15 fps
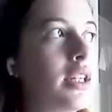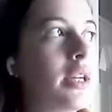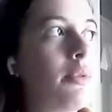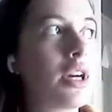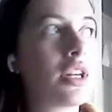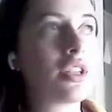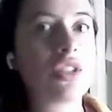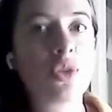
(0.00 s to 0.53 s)
He
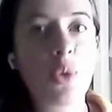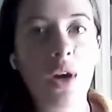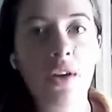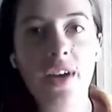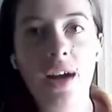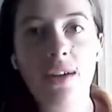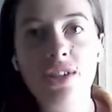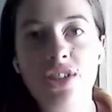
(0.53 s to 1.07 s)
works a 12
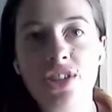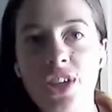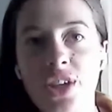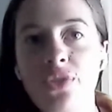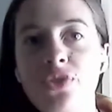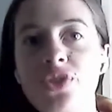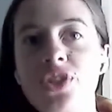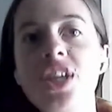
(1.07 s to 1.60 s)
hour
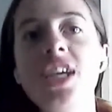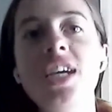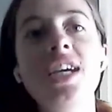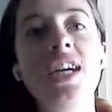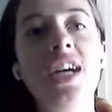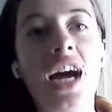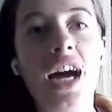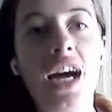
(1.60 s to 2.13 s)
shift
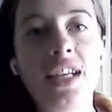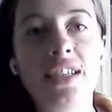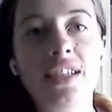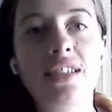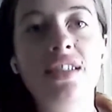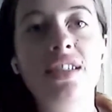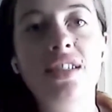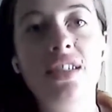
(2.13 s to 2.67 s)

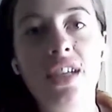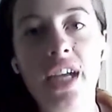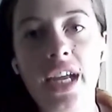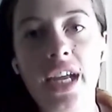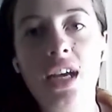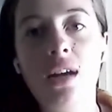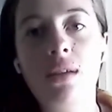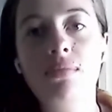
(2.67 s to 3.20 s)
and
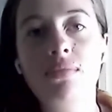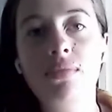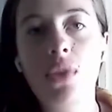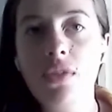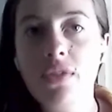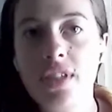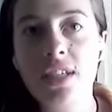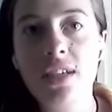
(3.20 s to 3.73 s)
he um,
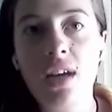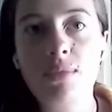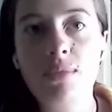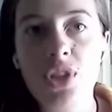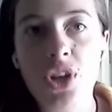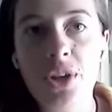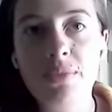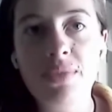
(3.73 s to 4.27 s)
obviously comes
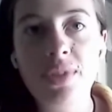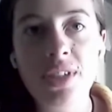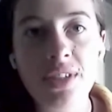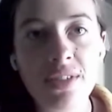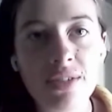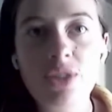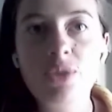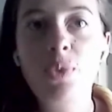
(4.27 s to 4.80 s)
home
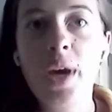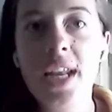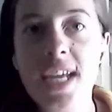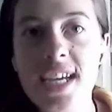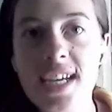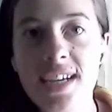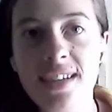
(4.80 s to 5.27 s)
sweaty,